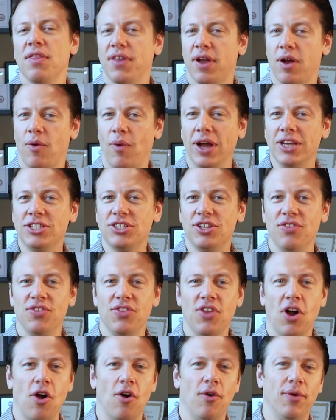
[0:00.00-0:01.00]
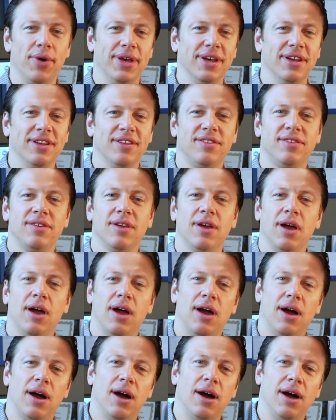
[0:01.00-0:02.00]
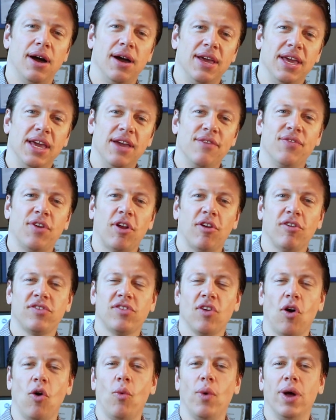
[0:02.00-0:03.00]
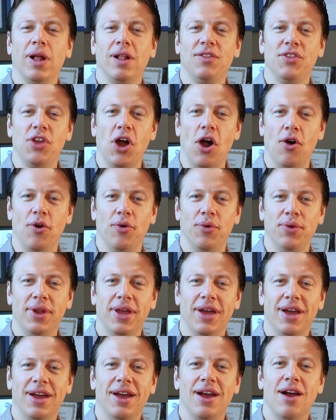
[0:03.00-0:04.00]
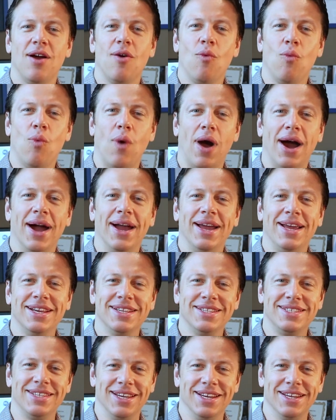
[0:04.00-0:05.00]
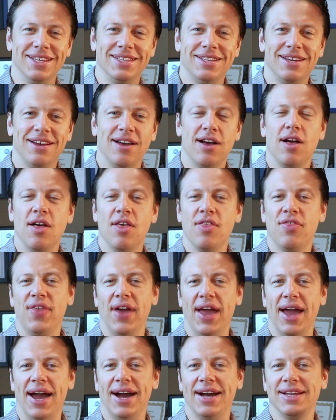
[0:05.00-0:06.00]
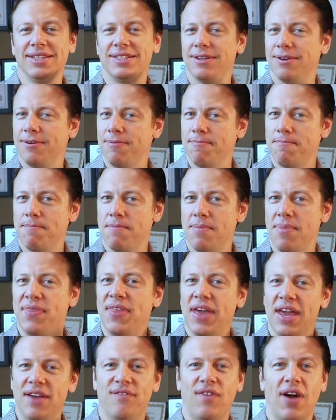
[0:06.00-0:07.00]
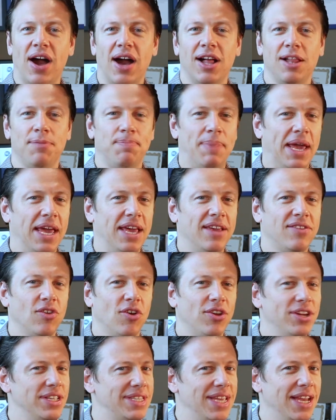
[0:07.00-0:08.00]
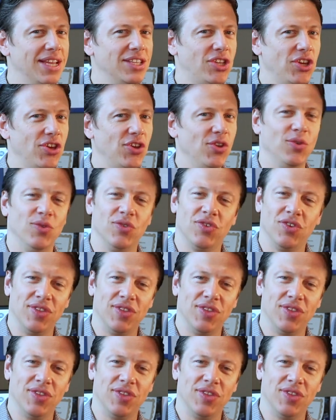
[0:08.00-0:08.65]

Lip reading: The question though is, if they're so well known, why is it that they filed based on intent to use?